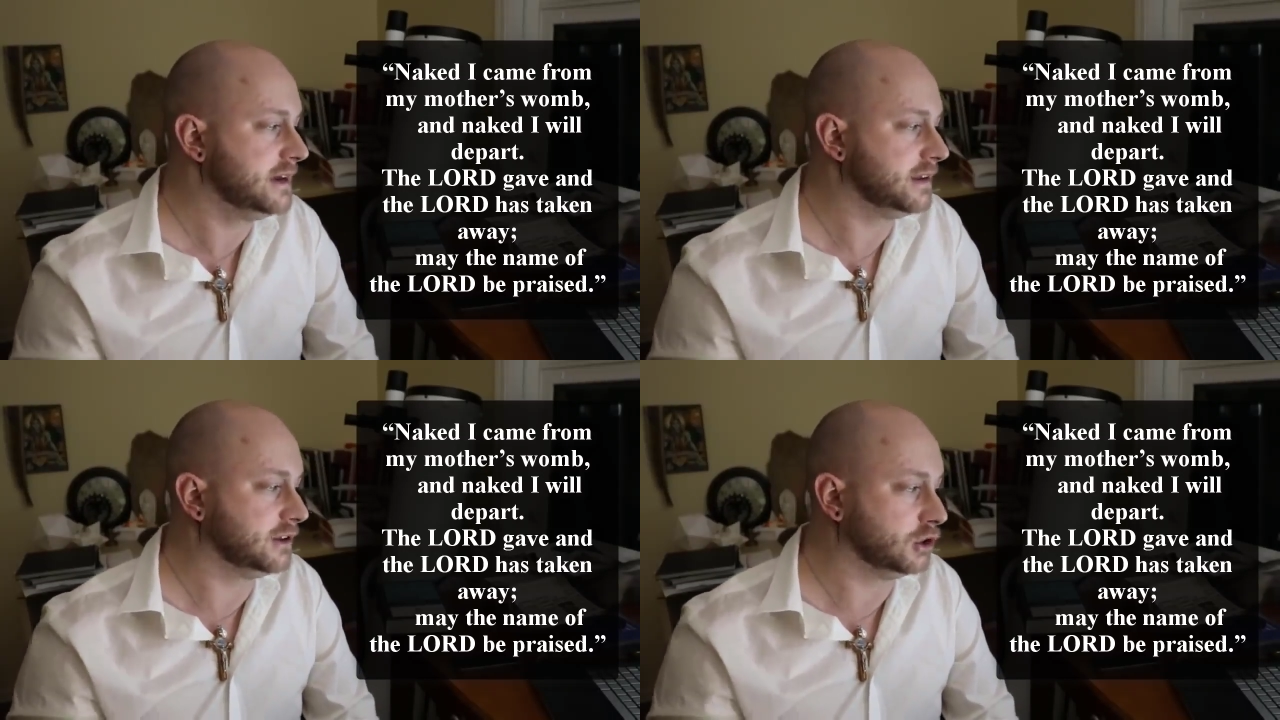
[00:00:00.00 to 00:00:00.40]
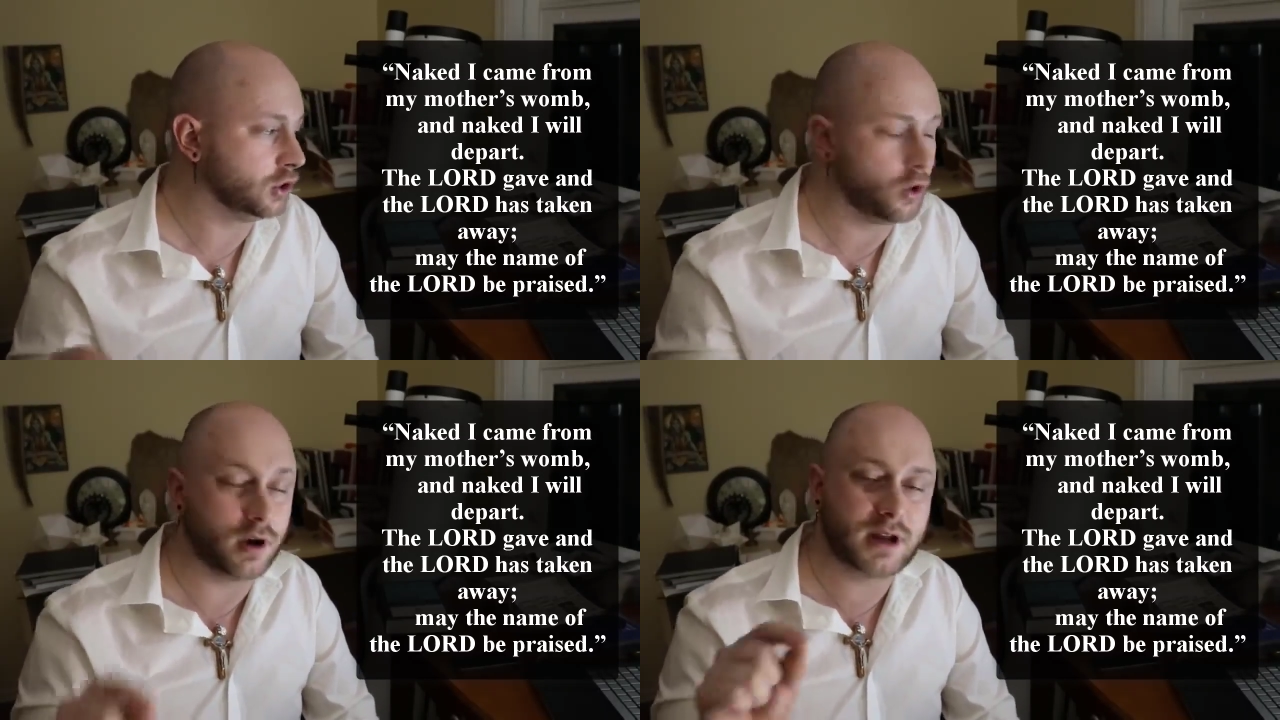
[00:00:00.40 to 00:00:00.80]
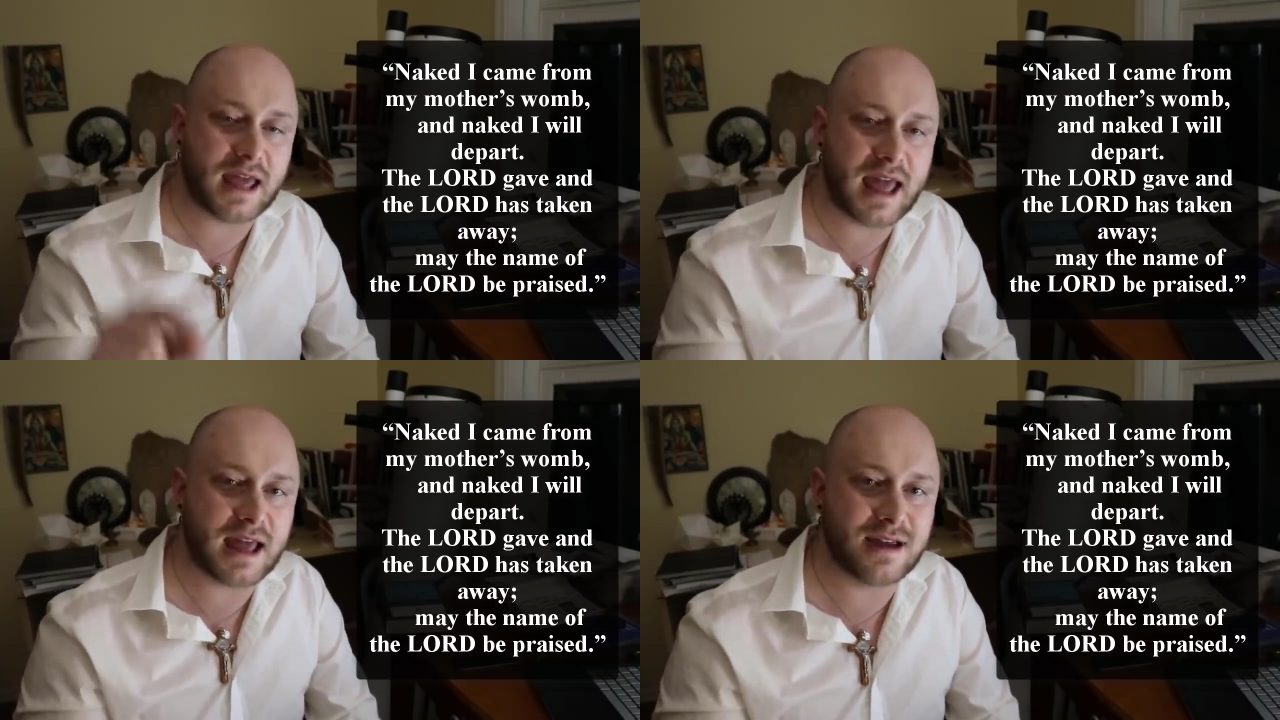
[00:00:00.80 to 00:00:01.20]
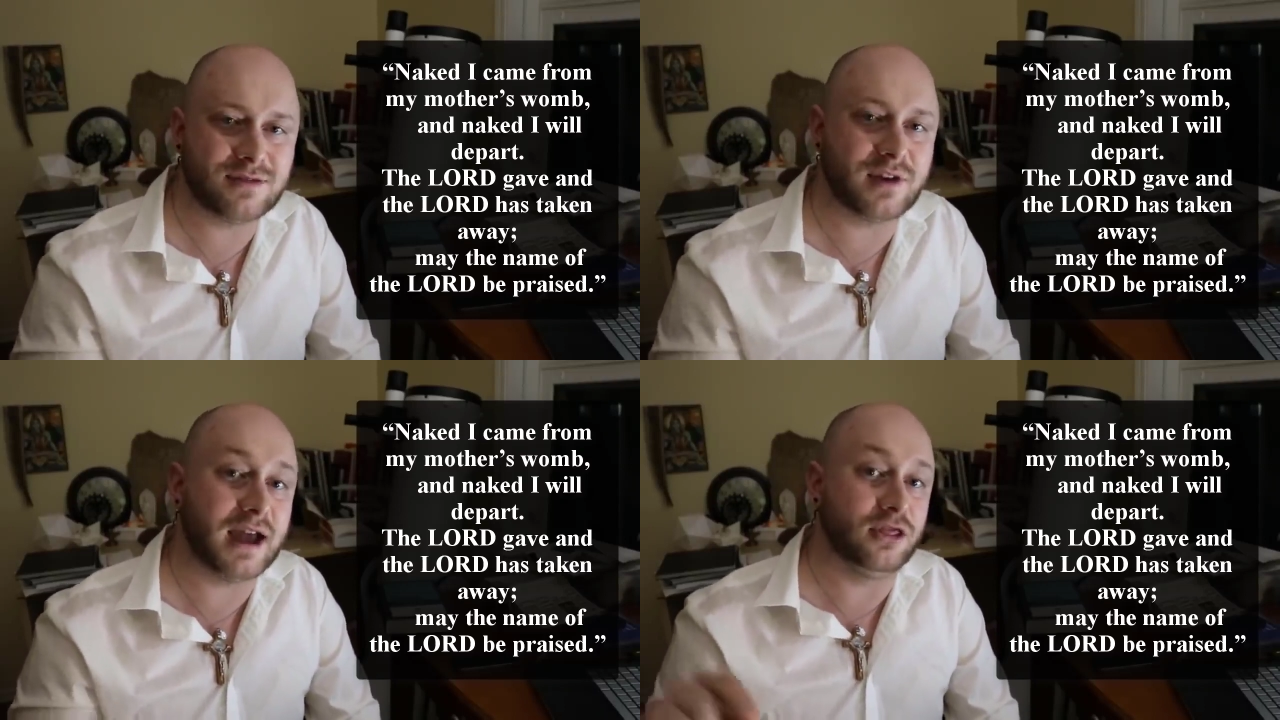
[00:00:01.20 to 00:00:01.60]
that the Lord
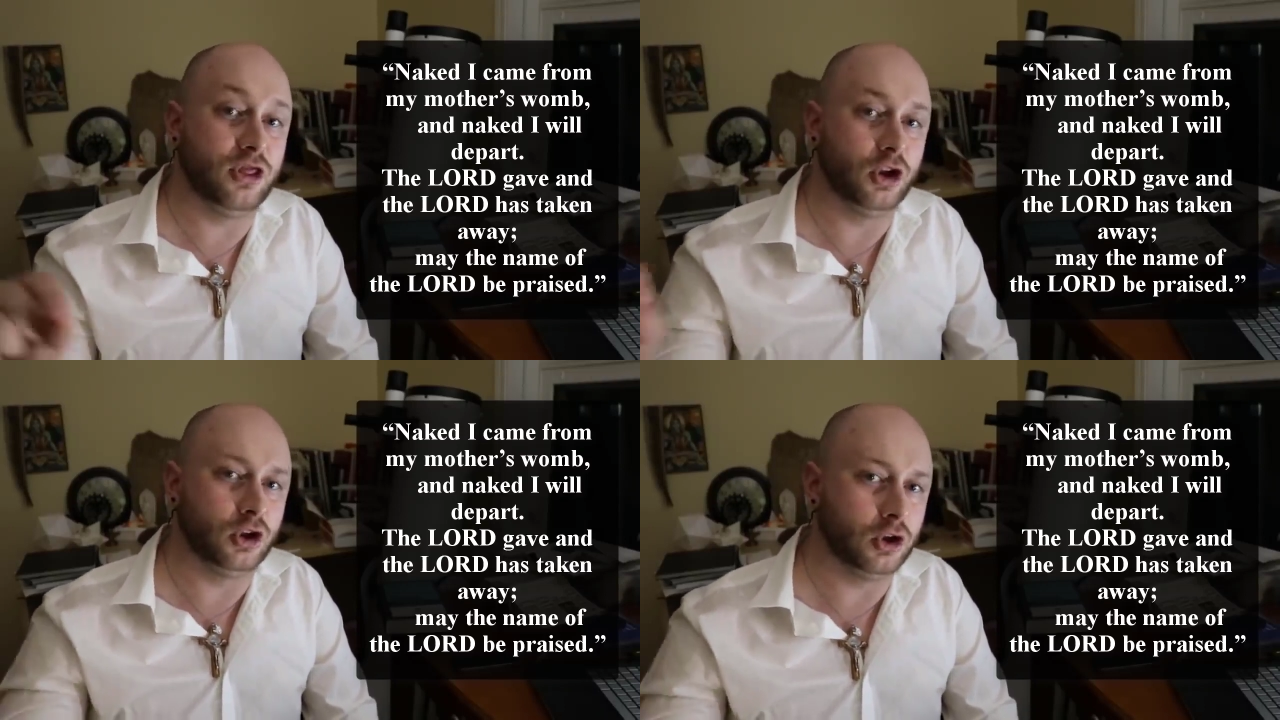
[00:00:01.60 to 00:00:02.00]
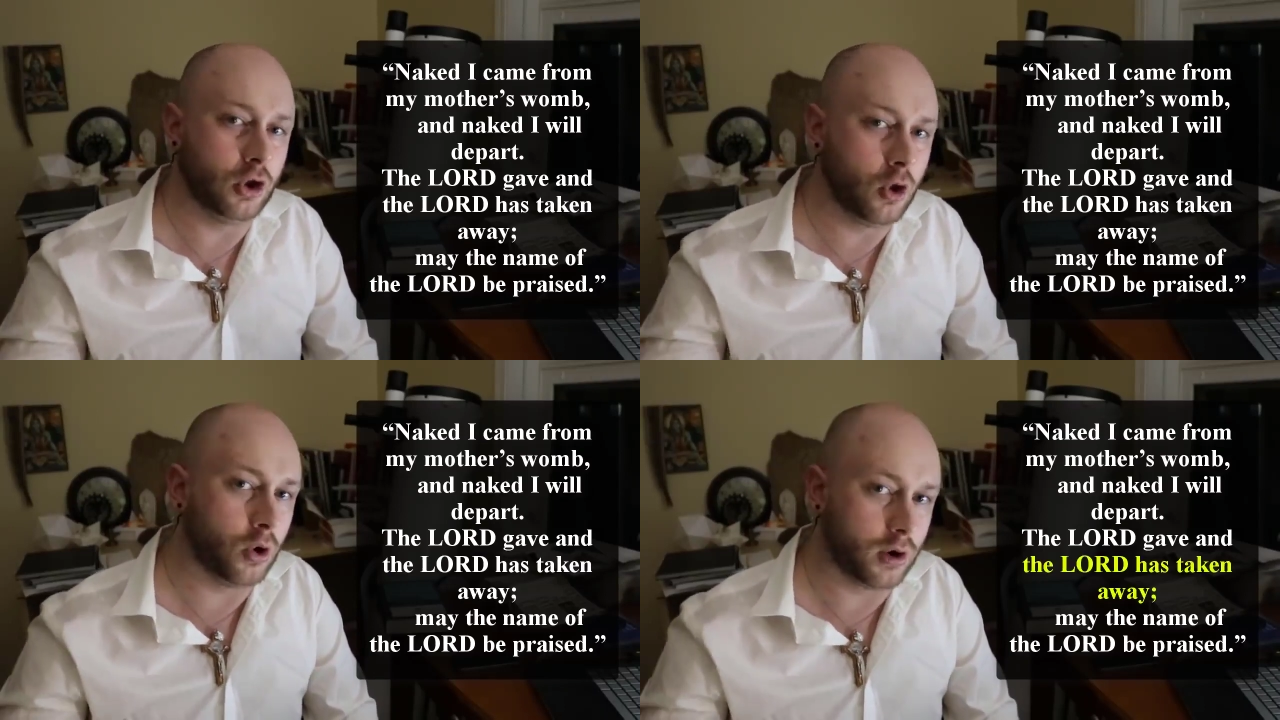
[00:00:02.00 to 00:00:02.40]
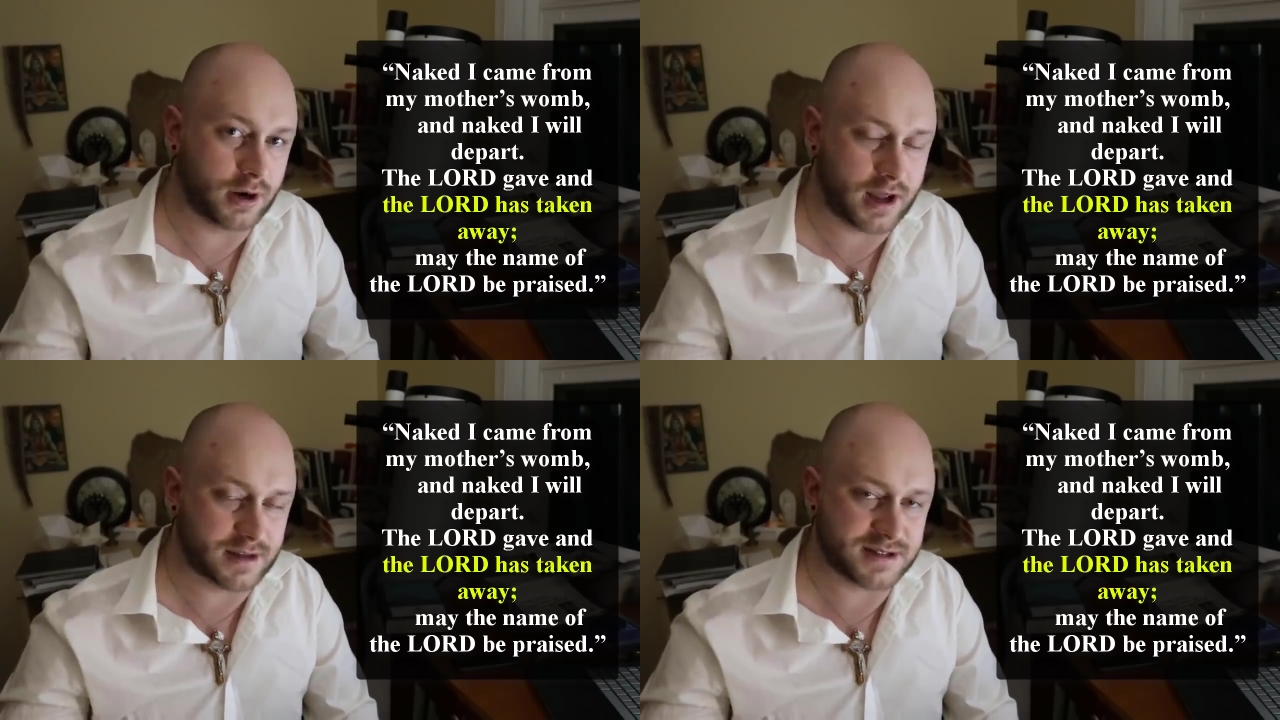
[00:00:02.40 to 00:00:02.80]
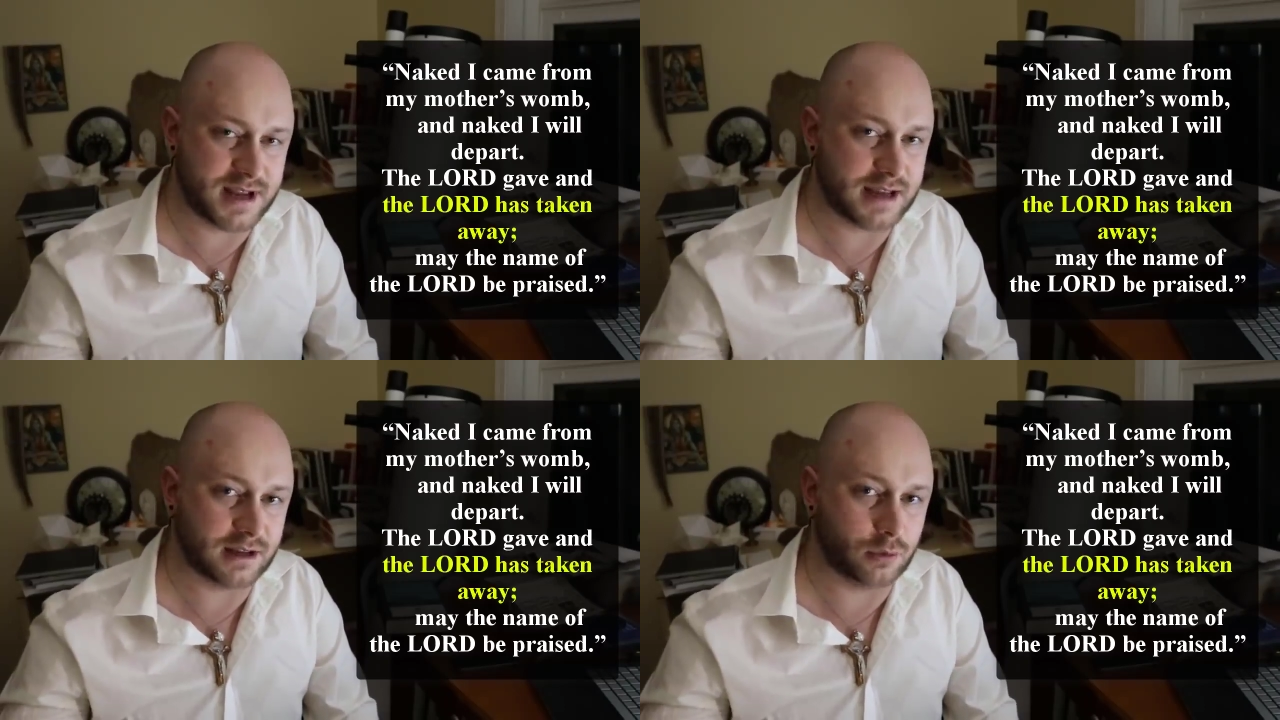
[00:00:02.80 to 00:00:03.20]
gave, and the Lord has
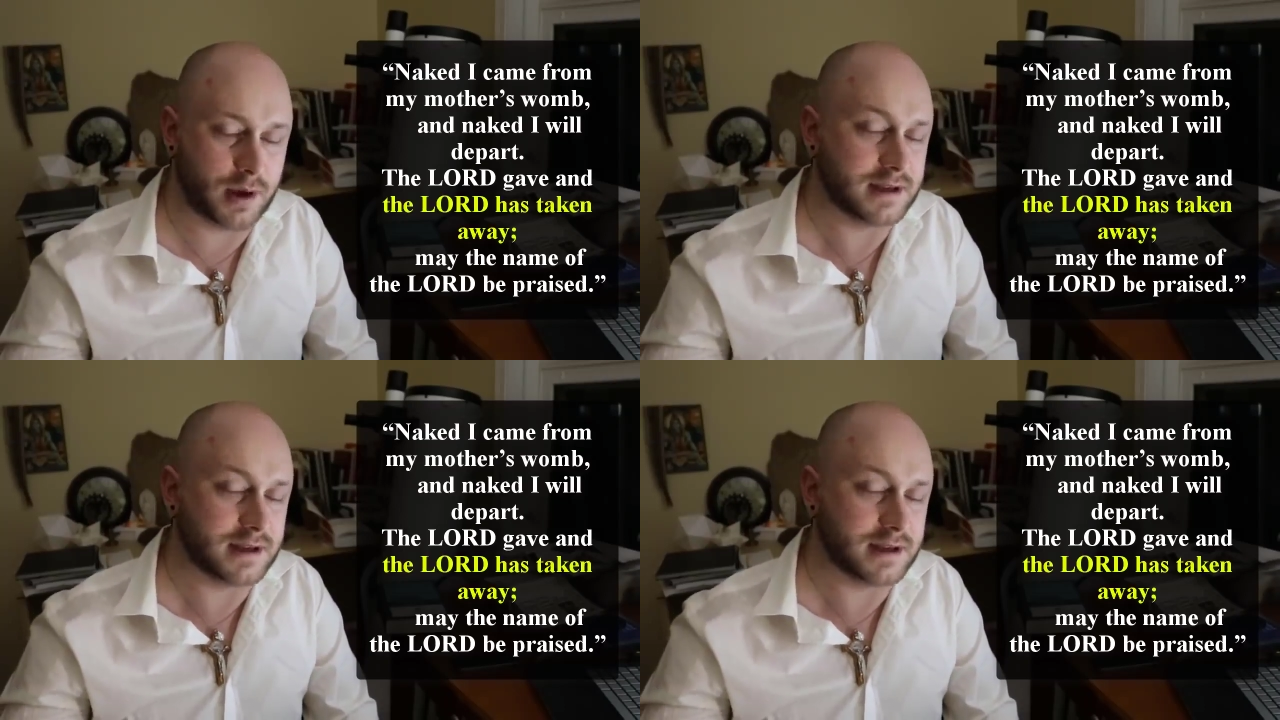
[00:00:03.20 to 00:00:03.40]
taken away.